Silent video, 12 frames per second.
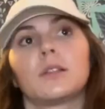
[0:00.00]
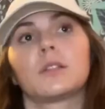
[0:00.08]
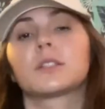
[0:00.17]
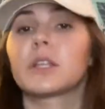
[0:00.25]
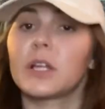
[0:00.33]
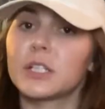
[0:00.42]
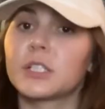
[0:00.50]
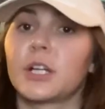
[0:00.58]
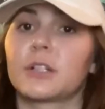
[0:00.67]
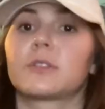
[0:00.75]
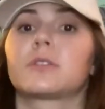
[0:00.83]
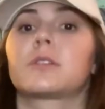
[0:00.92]
There's a lot of
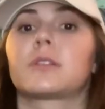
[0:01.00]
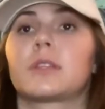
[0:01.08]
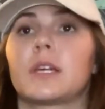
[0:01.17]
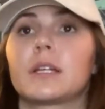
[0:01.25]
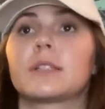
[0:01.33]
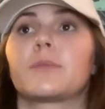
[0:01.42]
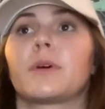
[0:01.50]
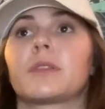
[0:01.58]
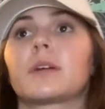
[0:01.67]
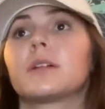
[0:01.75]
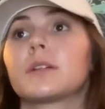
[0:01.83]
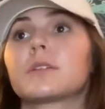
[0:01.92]
general things about
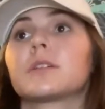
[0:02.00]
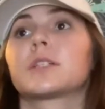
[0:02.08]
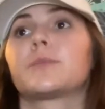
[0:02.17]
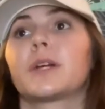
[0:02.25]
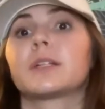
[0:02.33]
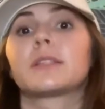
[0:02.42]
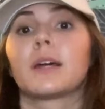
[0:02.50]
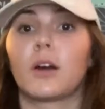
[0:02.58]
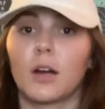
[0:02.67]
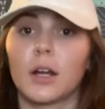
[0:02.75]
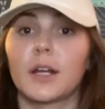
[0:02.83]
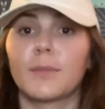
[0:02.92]
the clinical experience that
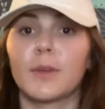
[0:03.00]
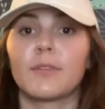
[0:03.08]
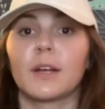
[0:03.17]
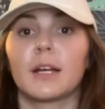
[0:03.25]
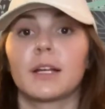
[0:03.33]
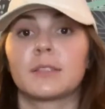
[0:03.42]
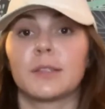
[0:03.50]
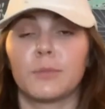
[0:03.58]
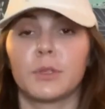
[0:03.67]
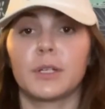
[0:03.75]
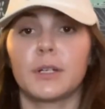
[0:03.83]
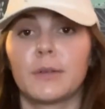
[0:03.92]
are going to be very
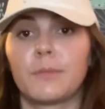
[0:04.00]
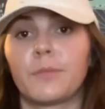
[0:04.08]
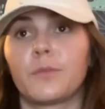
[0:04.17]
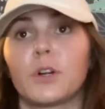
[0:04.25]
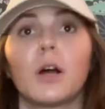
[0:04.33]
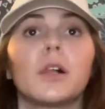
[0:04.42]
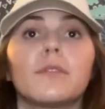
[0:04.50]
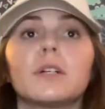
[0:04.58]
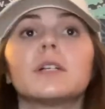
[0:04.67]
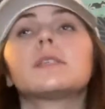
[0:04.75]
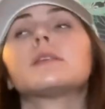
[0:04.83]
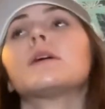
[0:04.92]
similar for all of
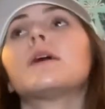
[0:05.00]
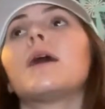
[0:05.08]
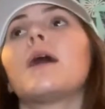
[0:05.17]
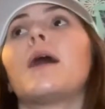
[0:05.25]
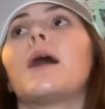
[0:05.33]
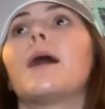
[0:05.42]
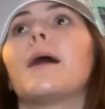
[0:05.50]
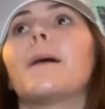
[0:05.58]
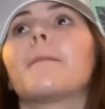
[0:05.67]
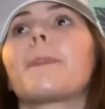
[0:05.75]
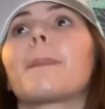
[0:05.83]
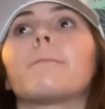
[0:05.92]
us,
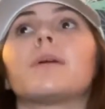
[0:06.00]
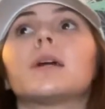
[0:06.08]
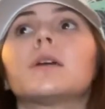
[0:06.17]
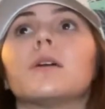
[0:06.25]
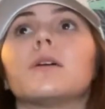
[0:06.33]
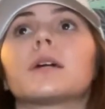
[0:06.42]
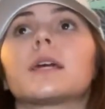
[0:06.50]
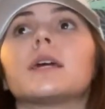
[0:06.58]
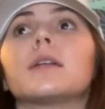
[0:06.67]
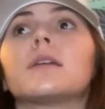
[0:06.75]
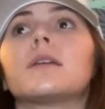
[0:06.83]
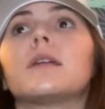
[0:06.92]
but you know,
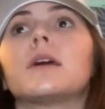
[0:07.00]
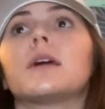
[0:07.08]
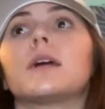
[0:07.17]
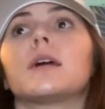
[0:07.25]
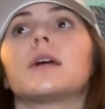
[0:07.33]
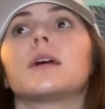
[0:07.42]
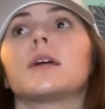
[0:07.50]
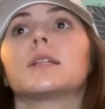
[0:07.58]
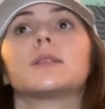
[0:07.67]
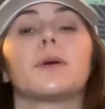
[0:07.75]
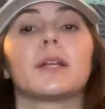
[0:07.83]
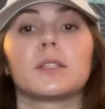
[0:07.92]
again,
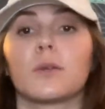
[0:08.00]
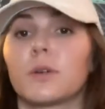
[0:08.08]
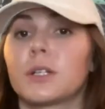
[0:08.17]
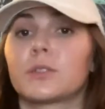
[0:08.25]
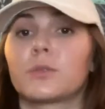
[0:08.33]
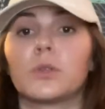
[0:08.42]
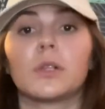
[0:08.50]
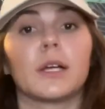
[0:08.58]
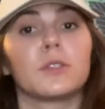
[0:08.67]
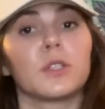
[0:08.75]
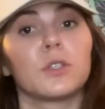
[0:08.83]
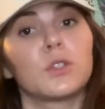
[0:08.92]
it depends on what your school
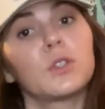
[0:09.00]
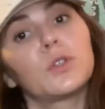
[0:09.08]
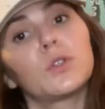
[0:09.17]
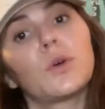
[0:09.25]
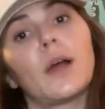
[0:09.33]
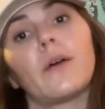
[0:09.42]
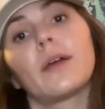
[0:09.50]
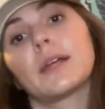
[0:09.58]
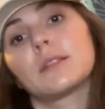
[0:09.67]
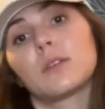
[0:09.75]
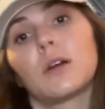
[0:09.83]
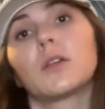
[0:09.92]
allows you to do, how
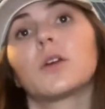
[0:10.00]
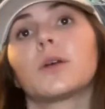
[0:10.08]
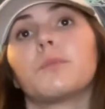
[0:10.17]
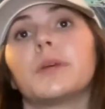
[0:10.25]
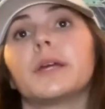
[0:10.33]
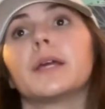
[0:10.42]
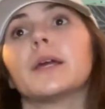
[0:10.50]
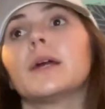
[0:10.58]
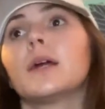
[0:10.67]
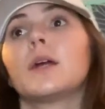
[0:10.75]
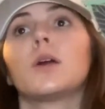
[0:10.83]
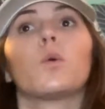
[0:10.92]
hands-on you could be,
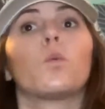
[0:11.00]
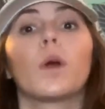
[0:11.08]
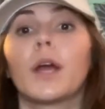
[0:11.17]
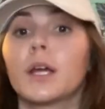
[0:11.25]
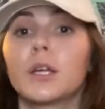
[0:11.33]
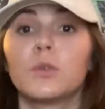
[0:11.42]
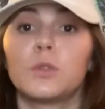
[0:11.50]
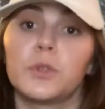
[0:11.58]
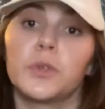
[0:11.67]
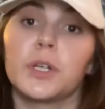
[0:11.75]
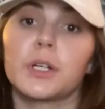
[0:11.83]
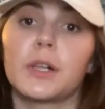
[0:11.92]
where you do
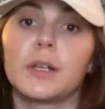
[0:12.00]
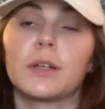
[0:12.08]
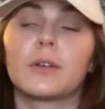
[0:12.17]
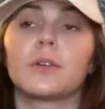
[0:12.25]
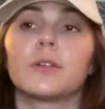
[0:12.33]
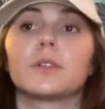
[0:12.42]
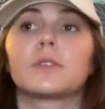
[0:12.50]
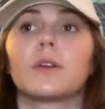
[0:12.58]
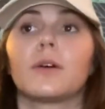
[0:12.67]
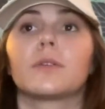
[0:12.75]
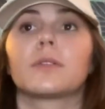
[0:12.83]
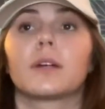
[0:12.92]
your clinical, so